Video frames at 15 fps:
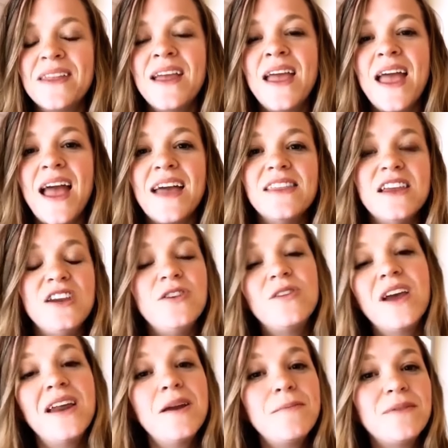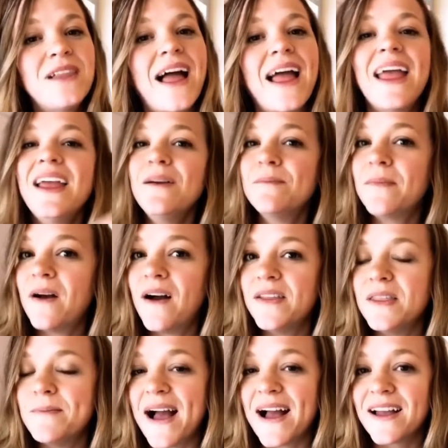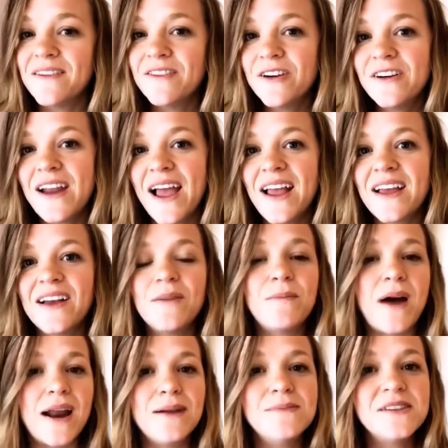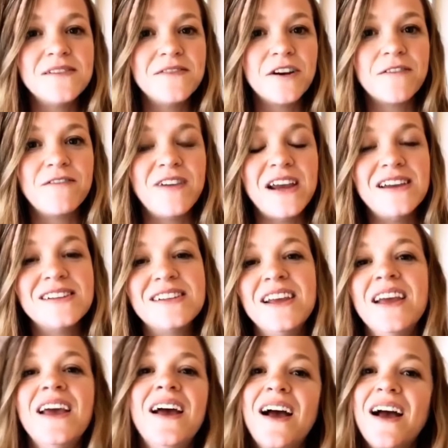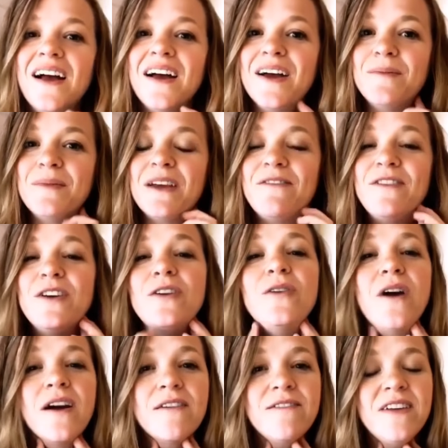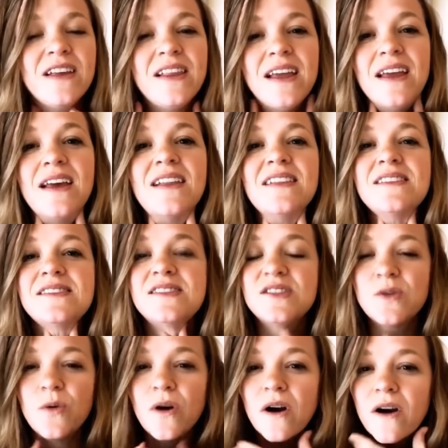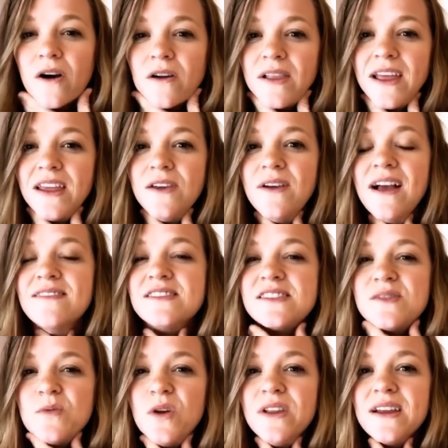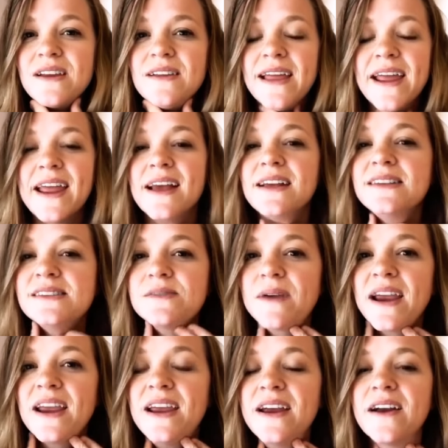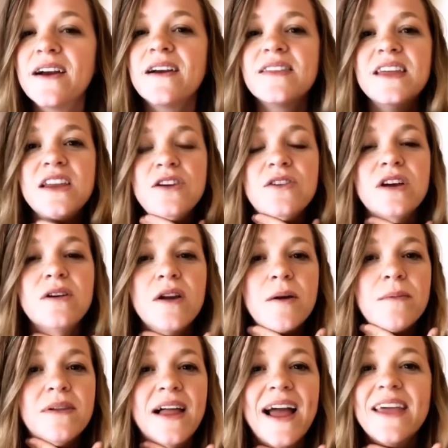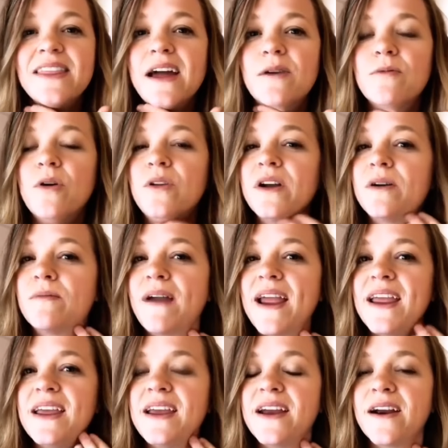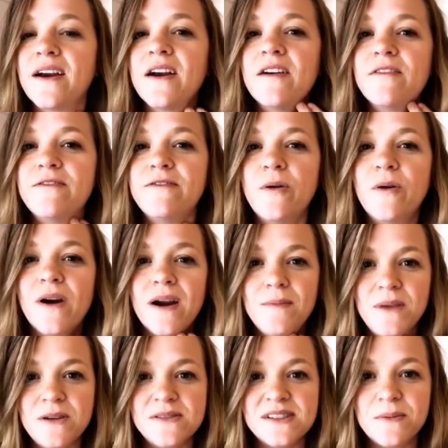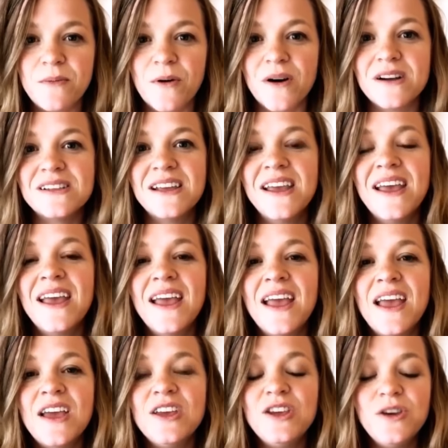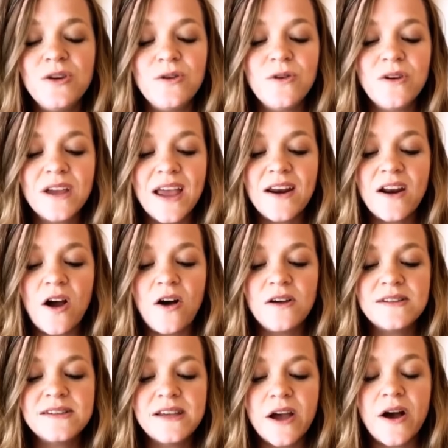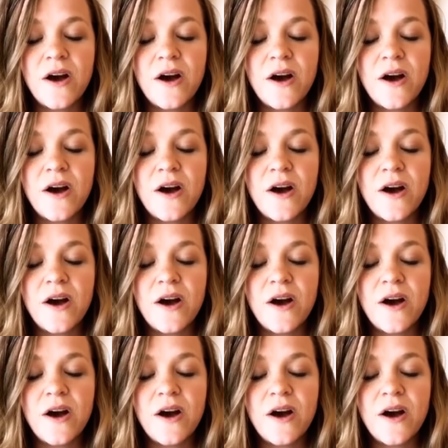And then you can apply on the back of your neck, bottoms of your feet. If you are feeling sore or like you have swollen glands right here, then you can apply that roller right here for immune support. You can also